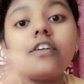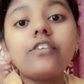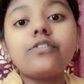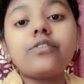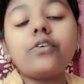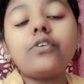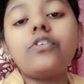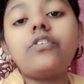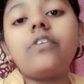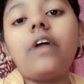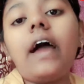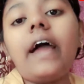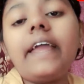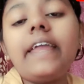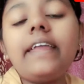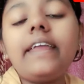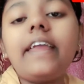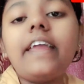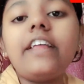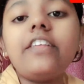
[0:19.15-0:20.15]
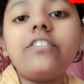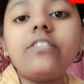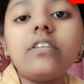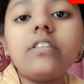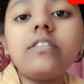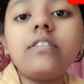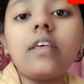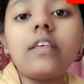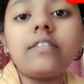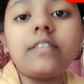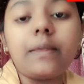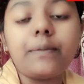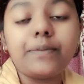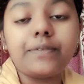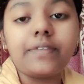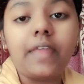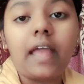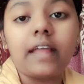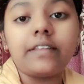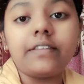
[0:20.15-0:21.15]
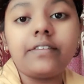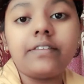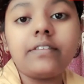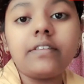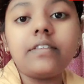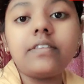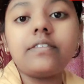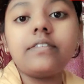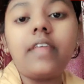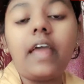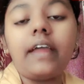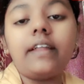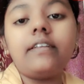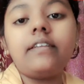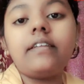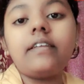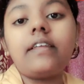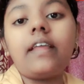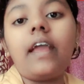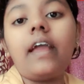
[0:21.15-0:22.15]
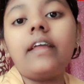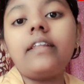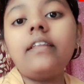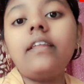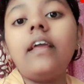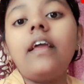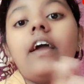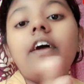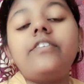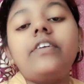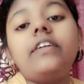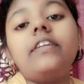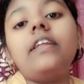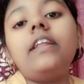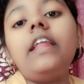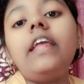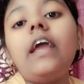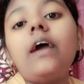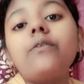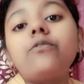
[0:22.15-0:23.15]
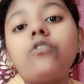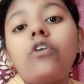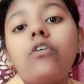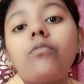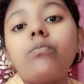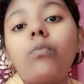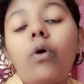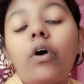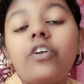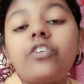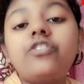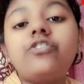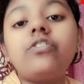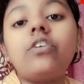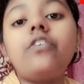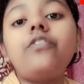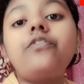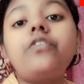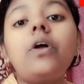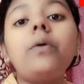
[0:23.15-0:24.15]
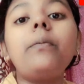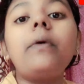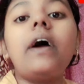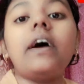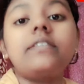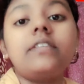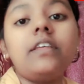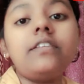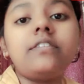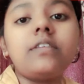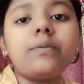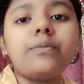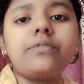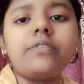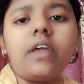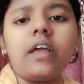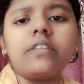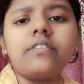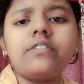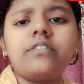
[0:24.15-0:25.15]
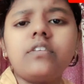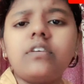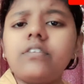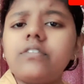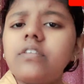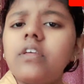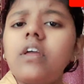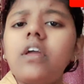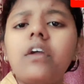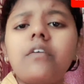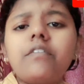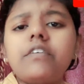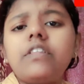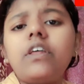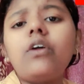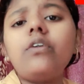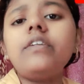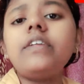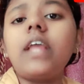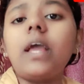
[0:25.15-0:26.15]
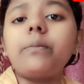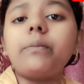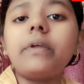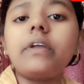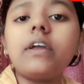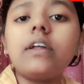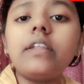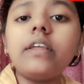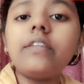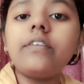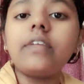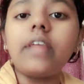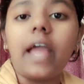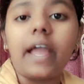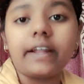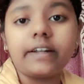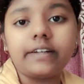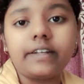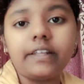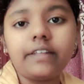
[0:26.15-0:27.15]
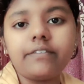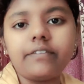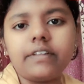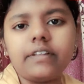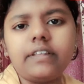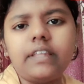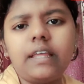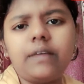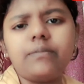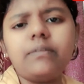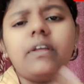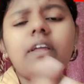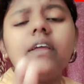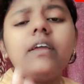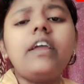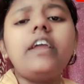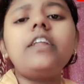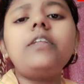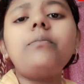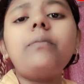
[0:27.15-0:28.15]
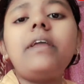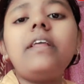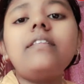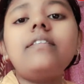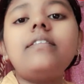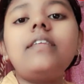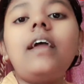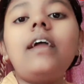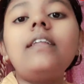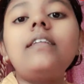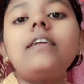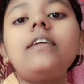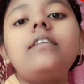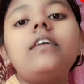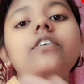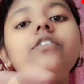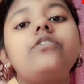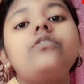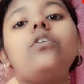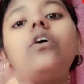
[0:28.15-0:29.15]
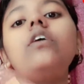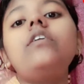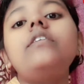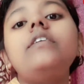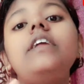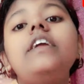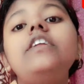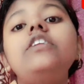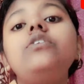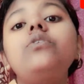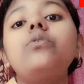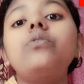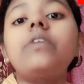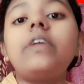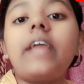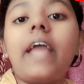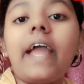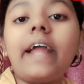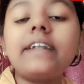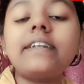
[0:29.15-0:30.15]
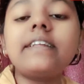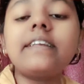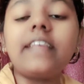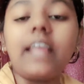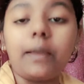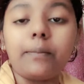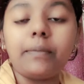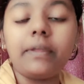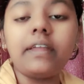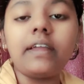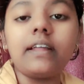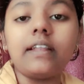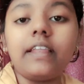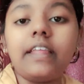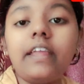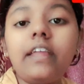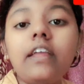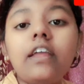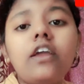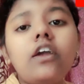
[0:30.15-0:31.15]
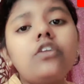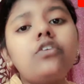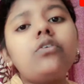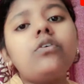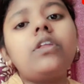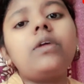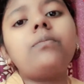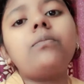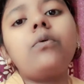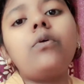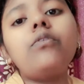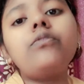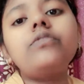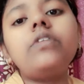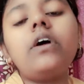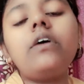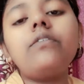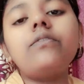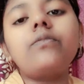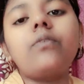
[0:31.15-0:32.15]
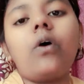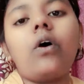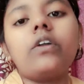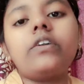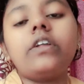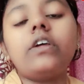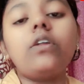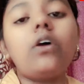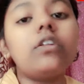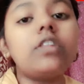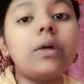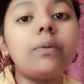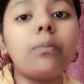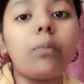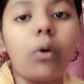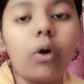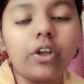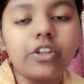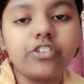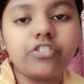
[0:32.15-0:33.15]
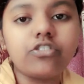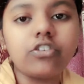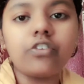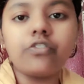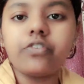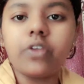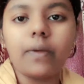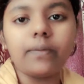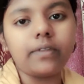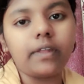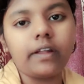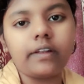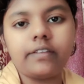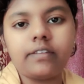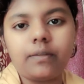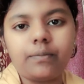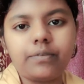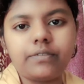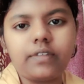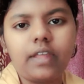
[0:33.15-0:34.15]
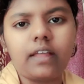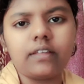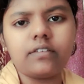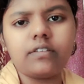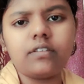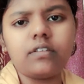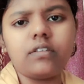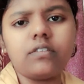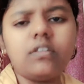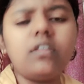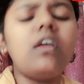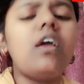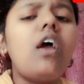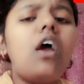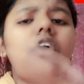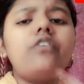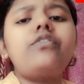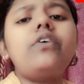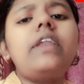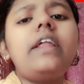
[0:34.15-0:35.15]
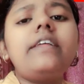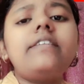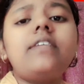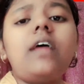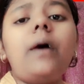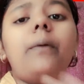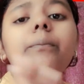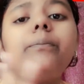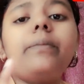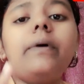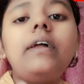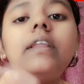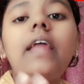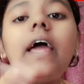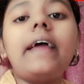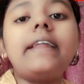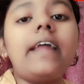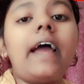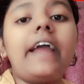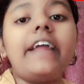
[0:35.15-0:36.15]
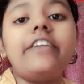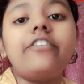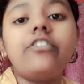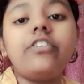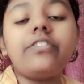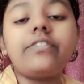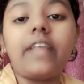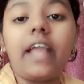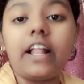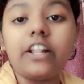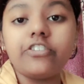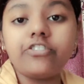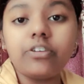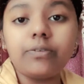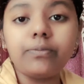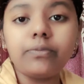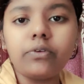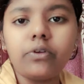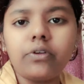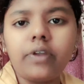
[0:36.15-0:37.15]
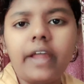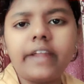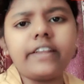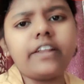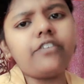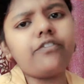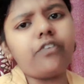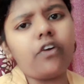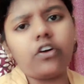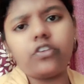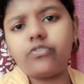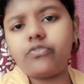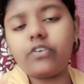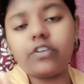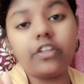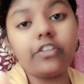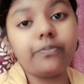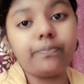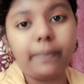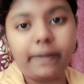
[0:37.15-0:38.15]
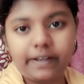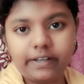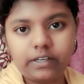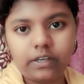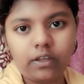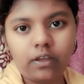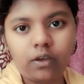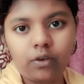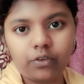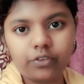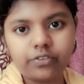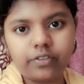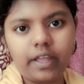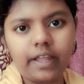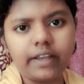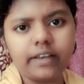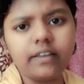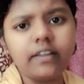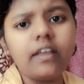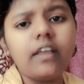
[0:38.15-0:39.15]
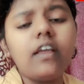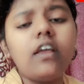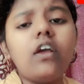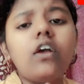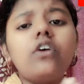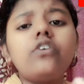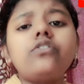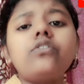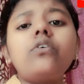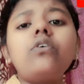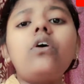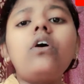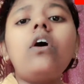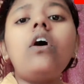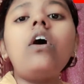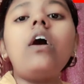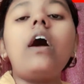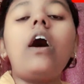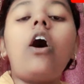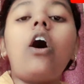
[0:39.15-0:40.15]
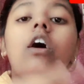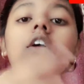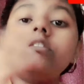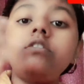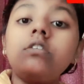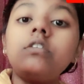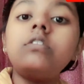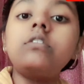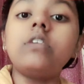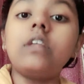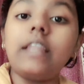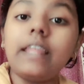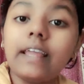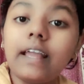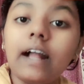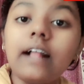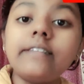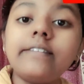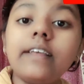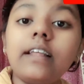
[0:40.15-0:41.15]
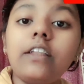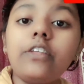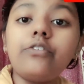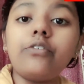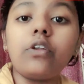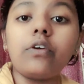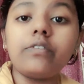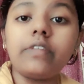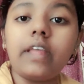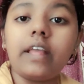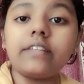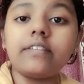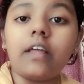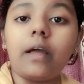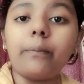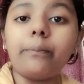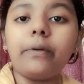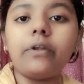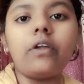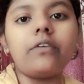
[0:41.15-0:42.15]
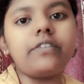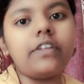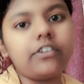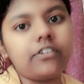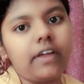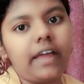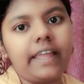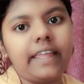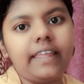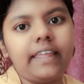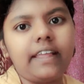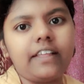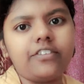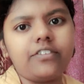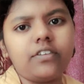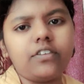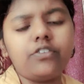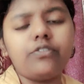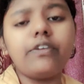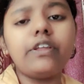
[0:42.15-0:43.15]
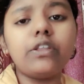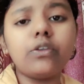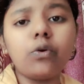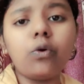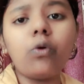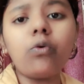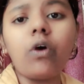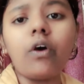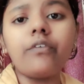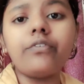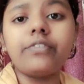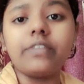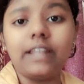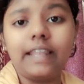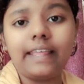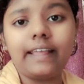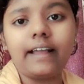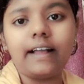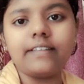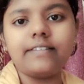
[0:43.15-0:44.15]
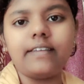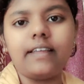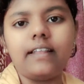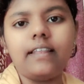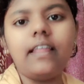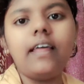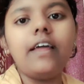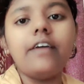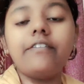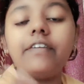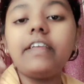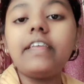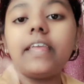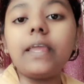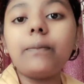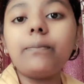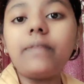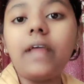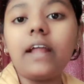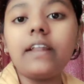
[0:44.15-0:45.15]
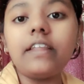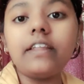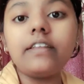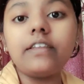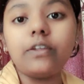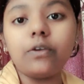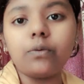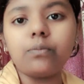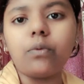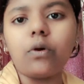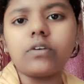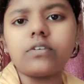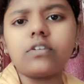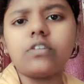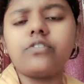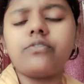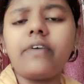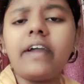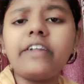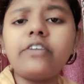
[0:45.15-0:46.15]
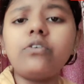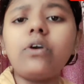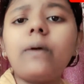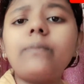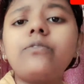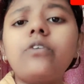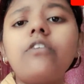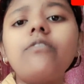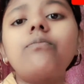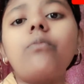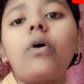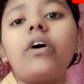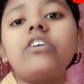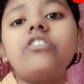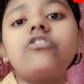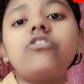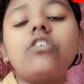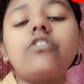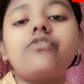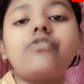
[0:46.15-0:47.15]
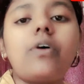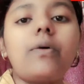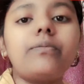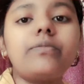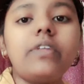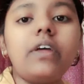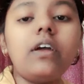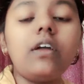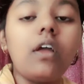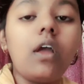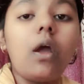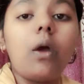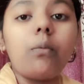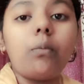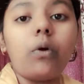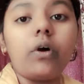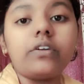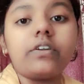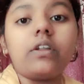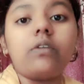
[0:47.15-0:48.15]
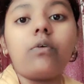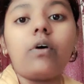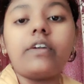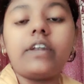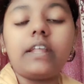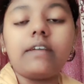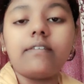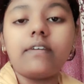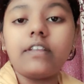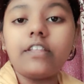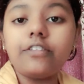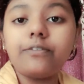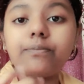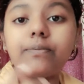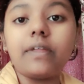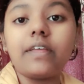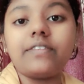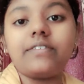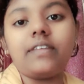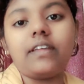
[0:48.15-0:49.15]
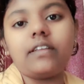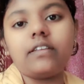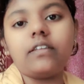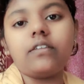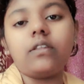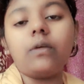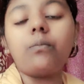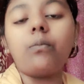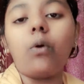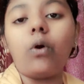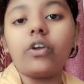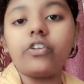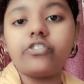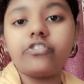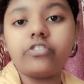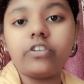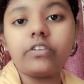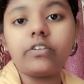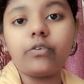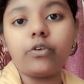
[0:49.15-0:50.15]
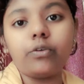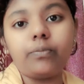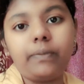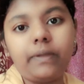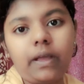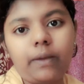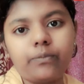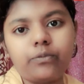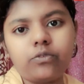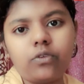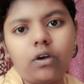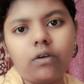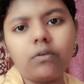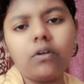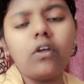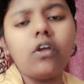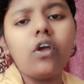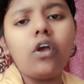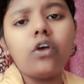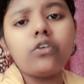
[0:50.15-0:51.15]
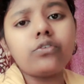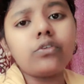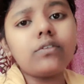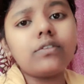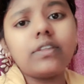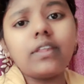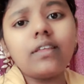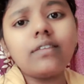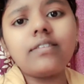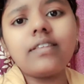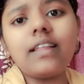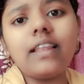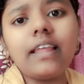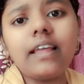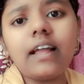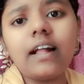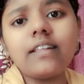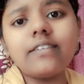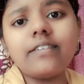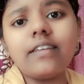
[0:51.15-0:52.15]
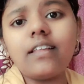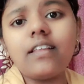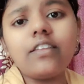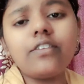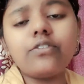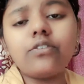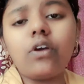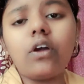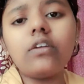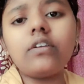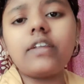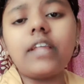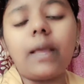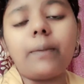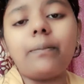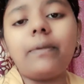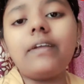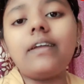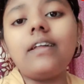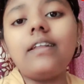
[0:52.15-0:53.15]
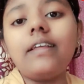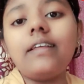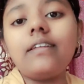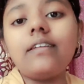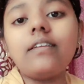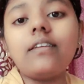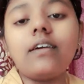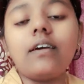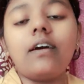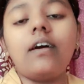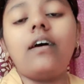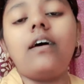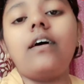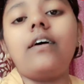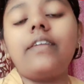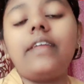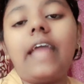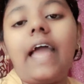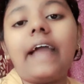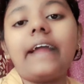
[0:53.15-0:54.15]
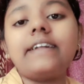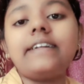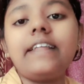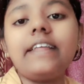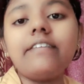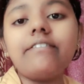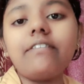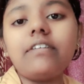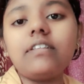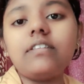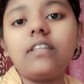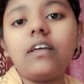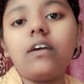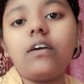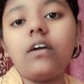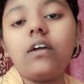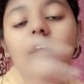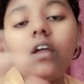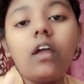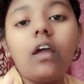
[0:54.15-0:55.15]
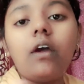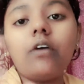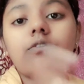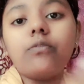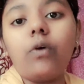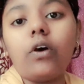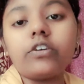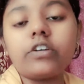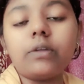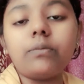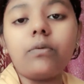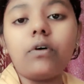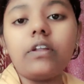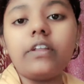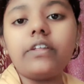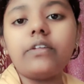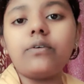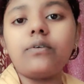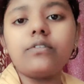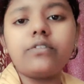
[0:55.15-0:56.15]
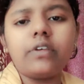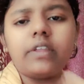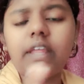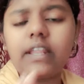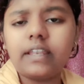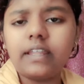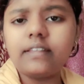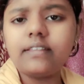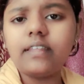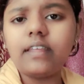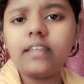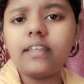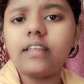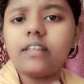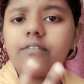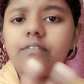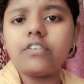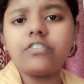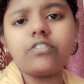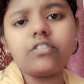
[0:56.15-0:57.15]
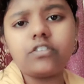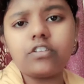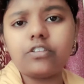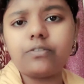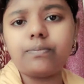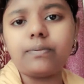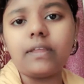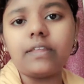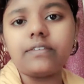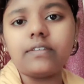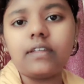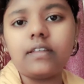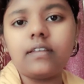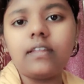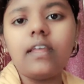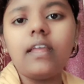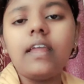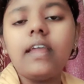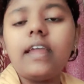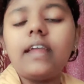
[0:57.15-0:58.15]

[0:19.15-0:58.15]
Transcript: So drying agents are substances that can readily absorb moisture from other substances without chemically reacting with them. It means that it does not need to react chemically to remove the water or the moisture from that substances. For example, anhydrous calcium chloride and phosphorus pentaoxide. So also silica gel is one of the example of the drying agents. We know of silica gel. We keep that in new bottles. Why? To absorb moisture from the water. Whatever is present, the moisture could be absorbed. So this silica gel is not chemically uh, reacting with the water molecules or anything in which it is present.